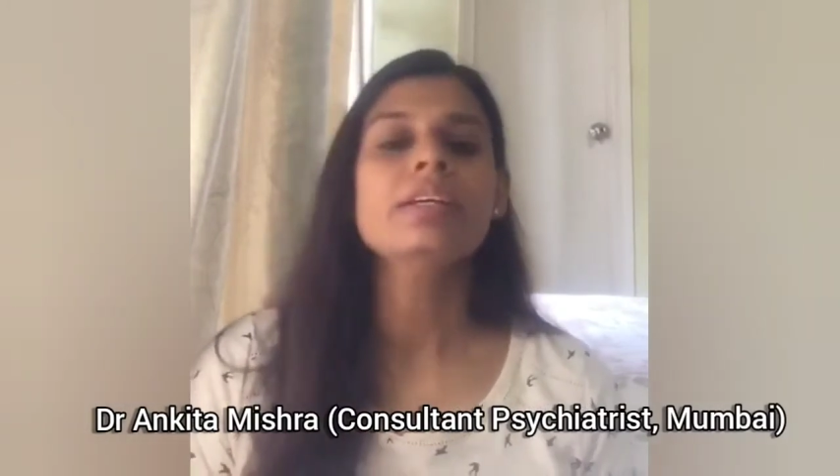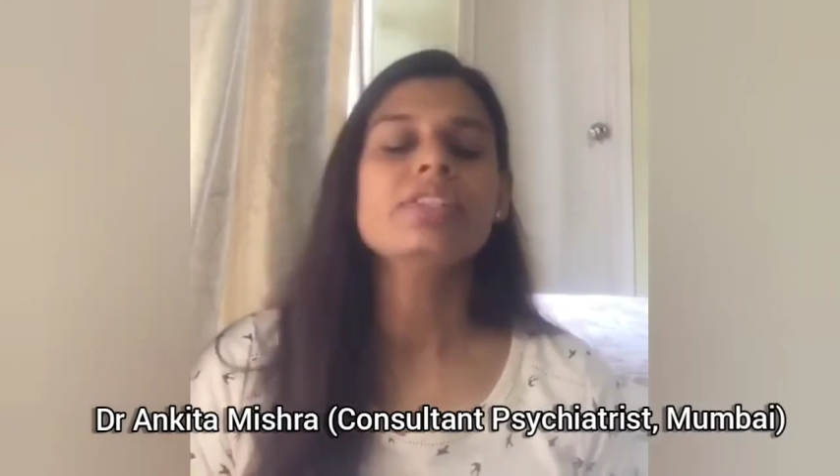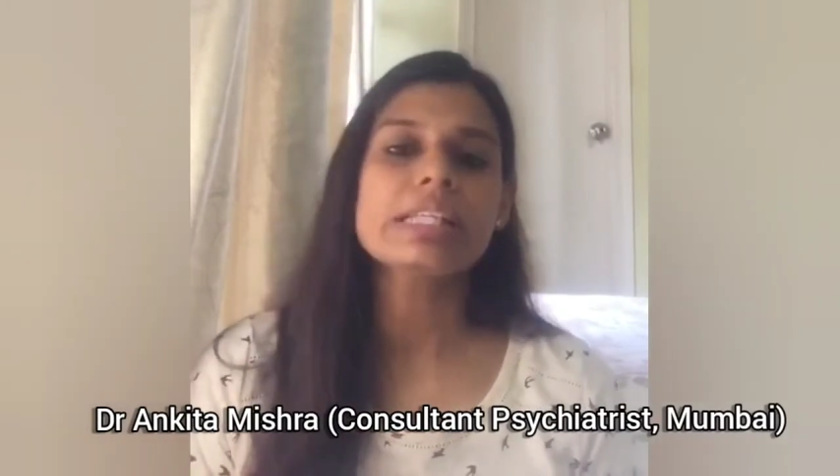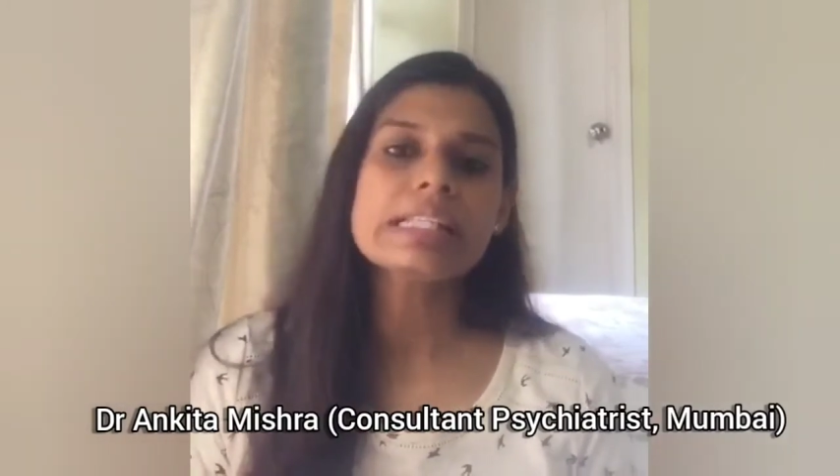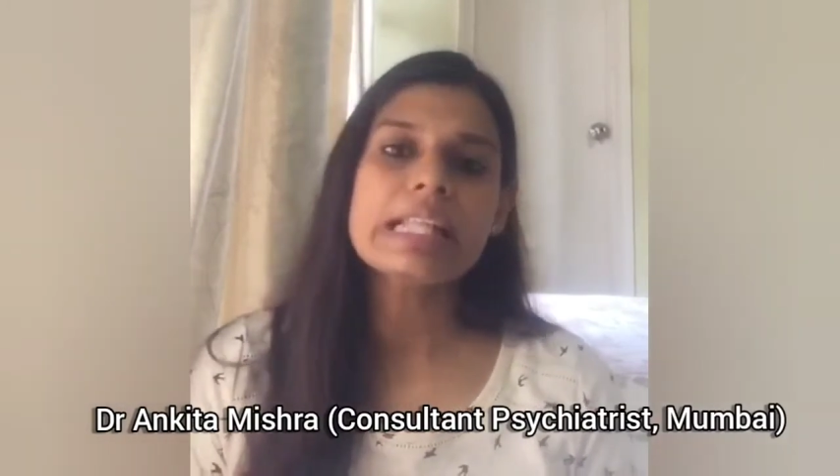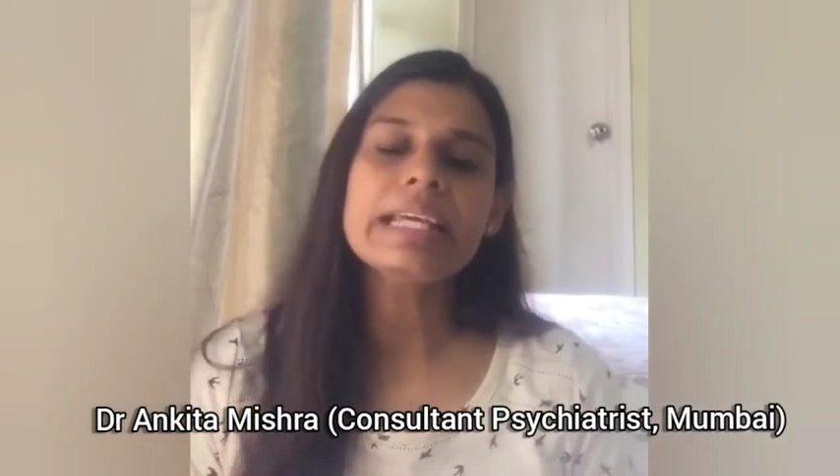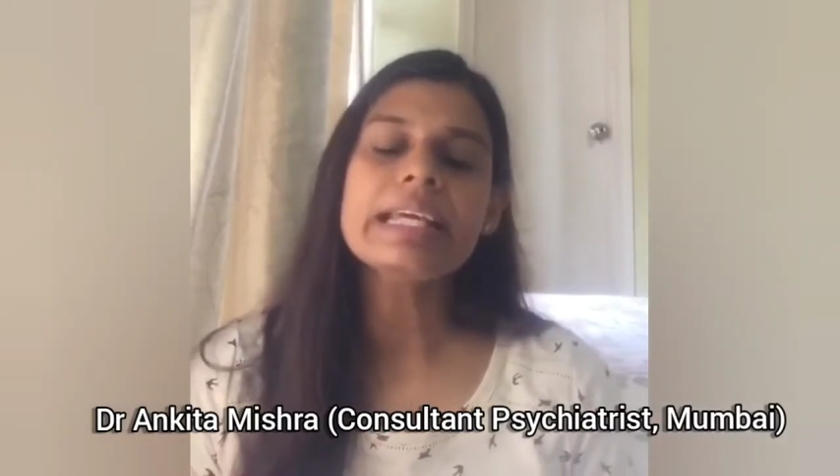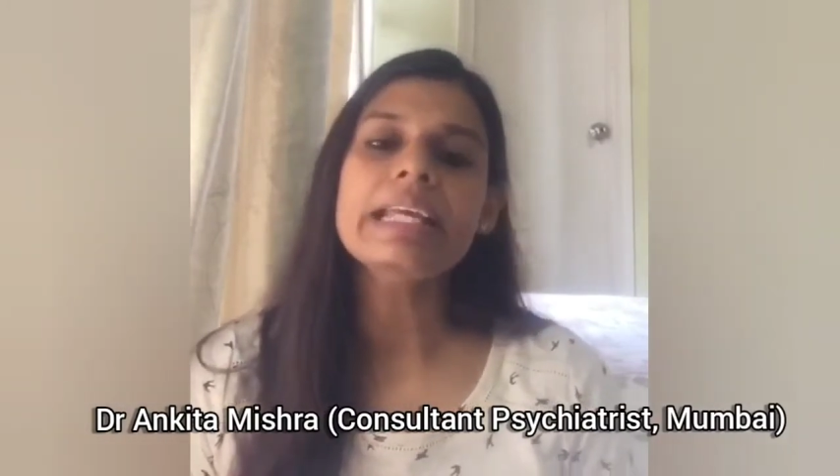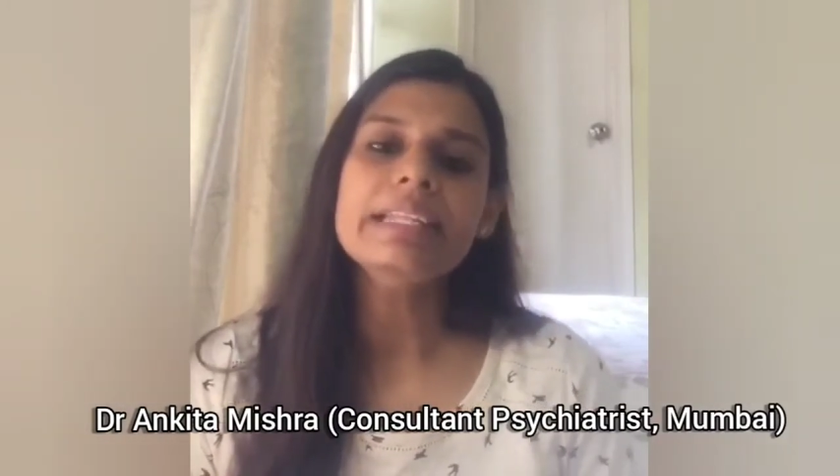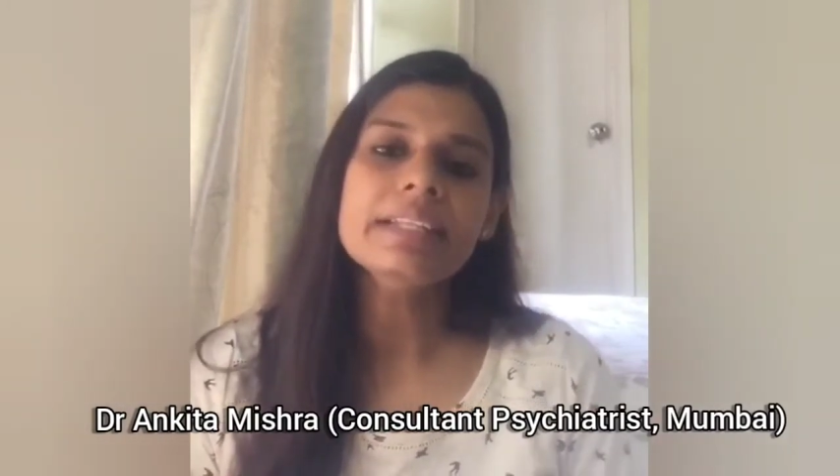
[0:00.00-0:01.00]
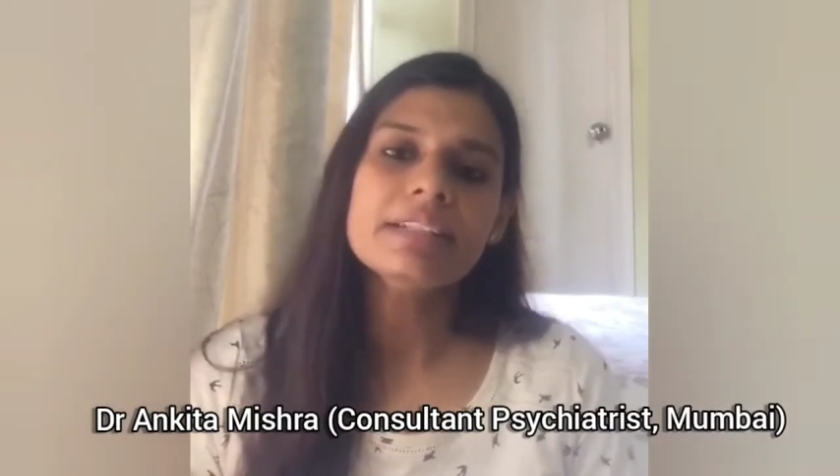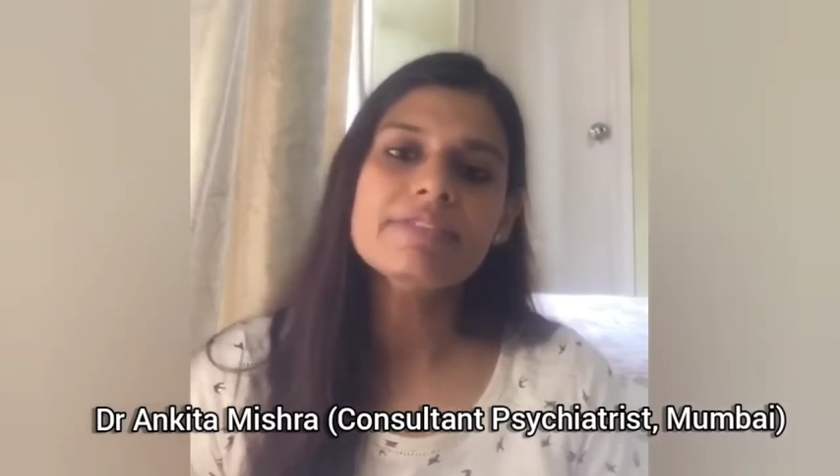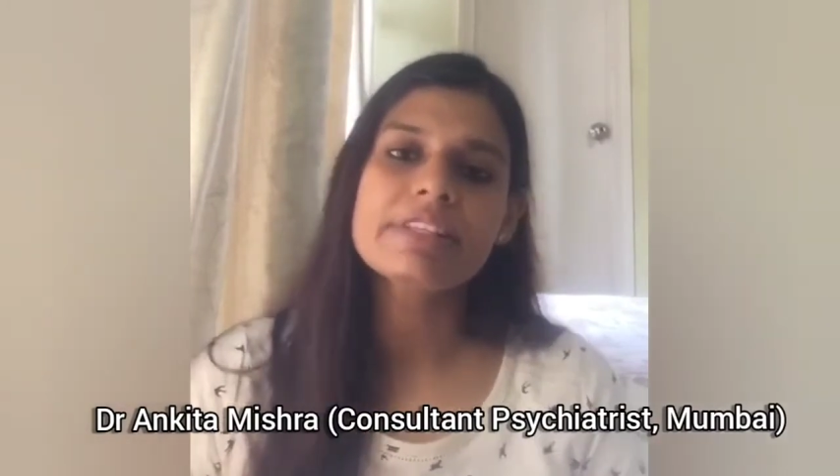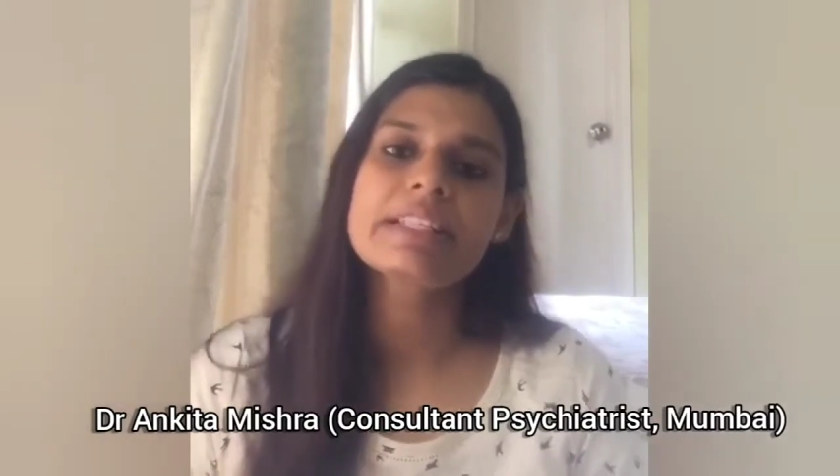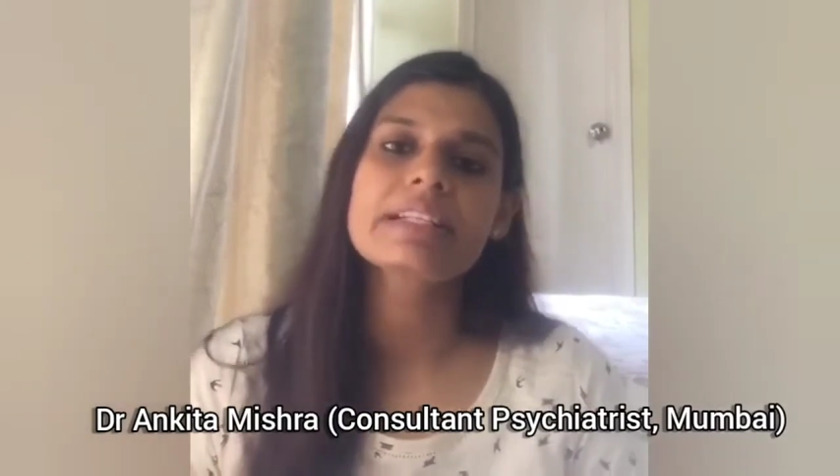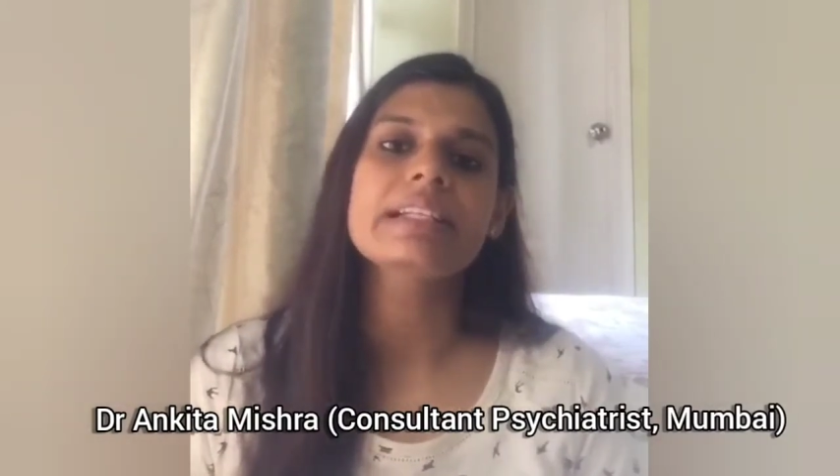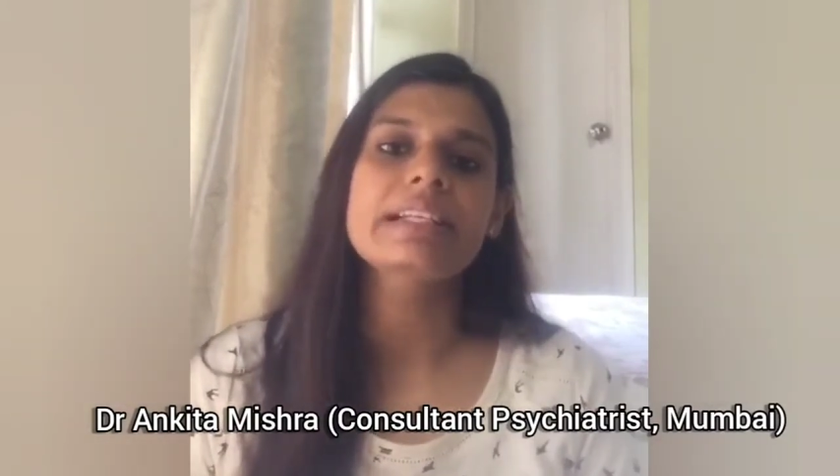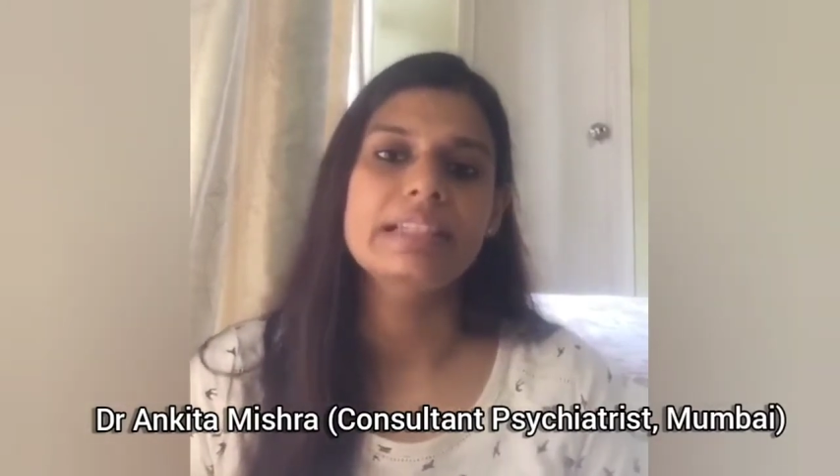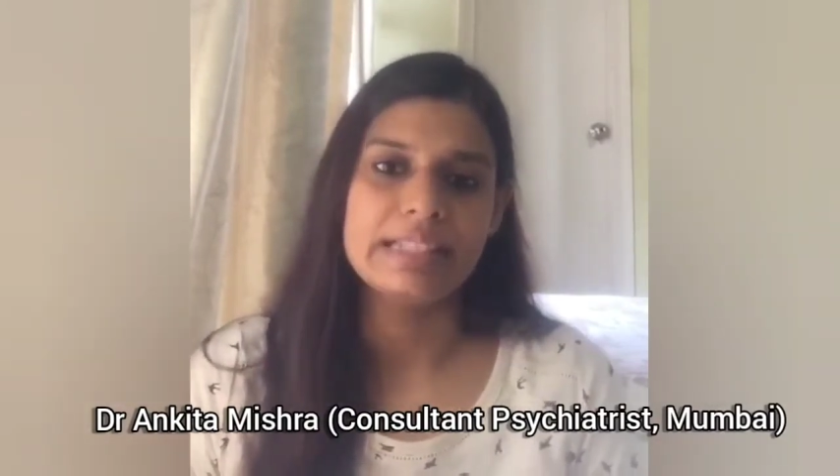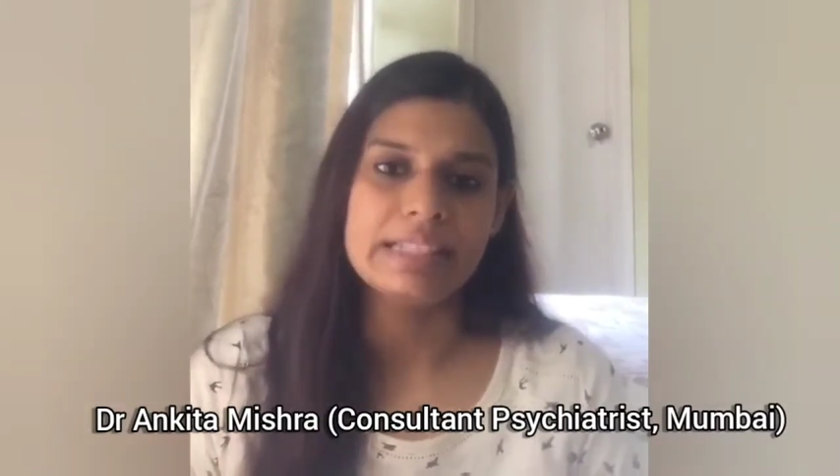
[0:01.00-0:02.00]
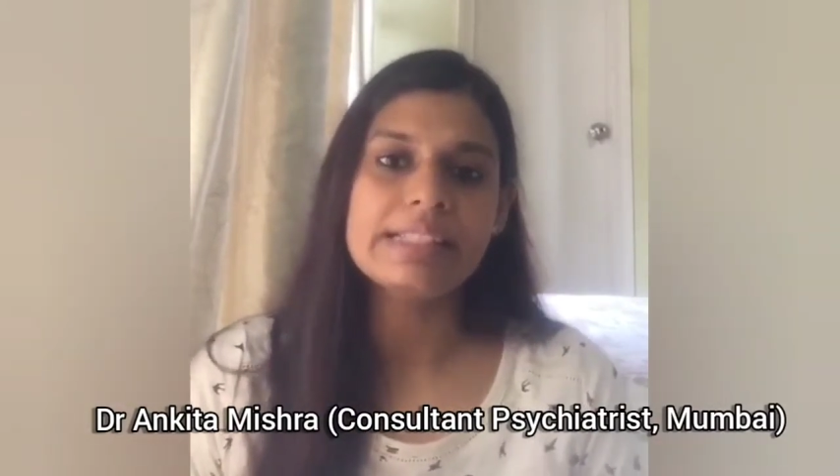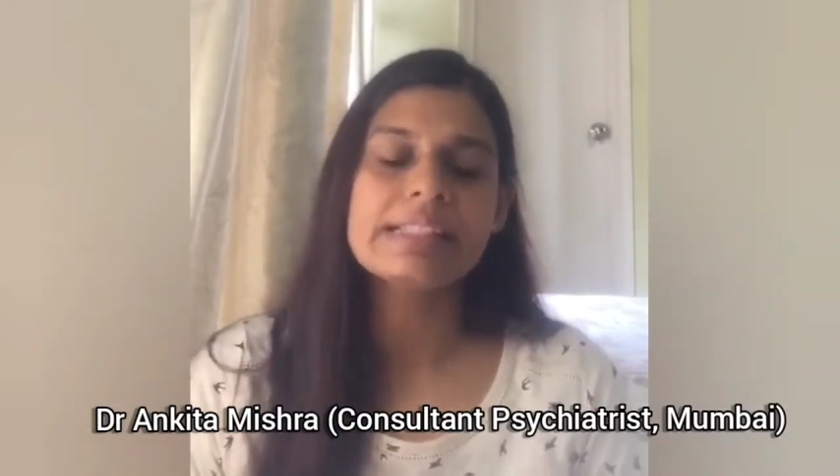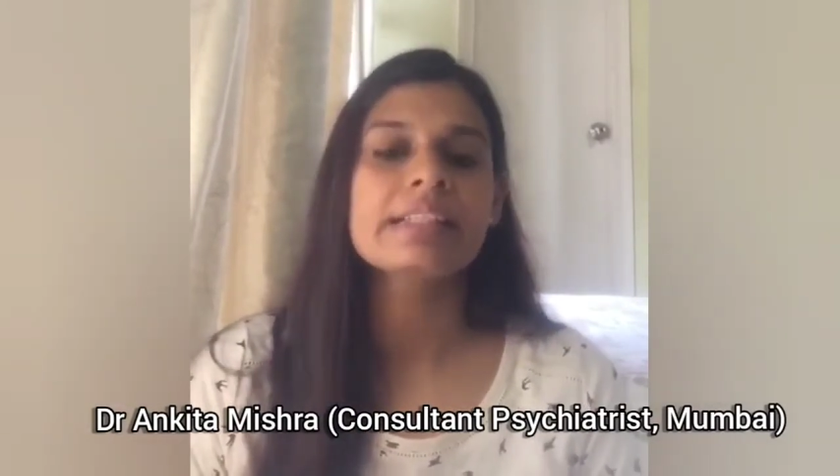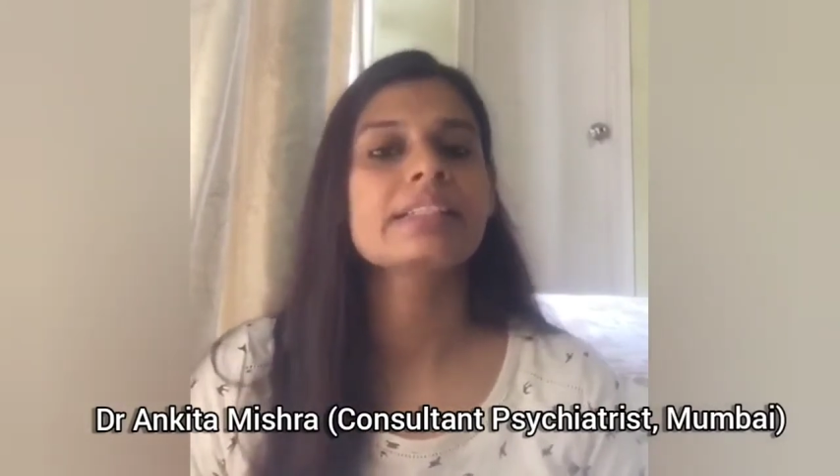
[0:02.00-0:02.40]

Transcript: Just like any other physical illness,